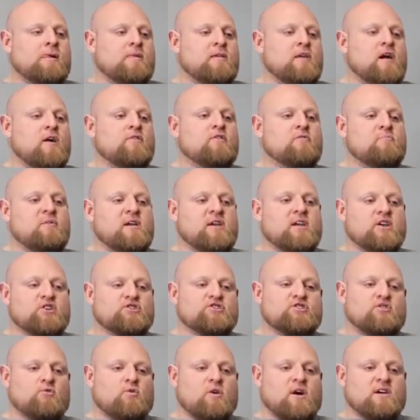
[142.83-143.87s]
The other big
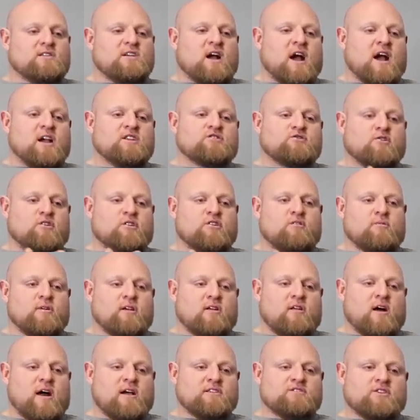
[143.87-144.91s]
issue was I started to
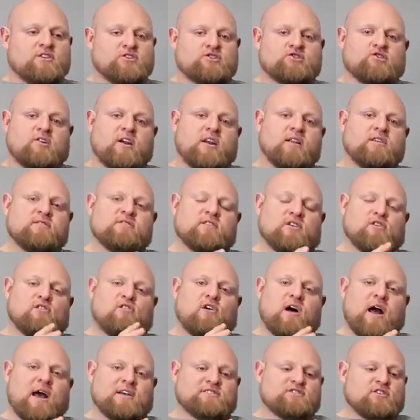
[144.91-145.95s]
realize that training the
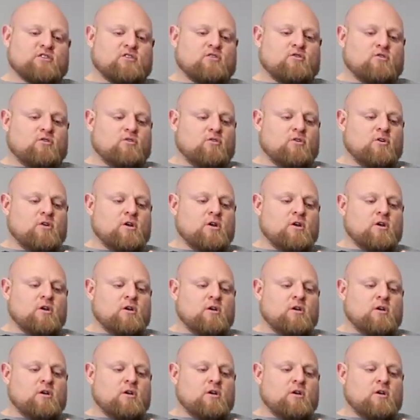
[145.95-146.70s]
classical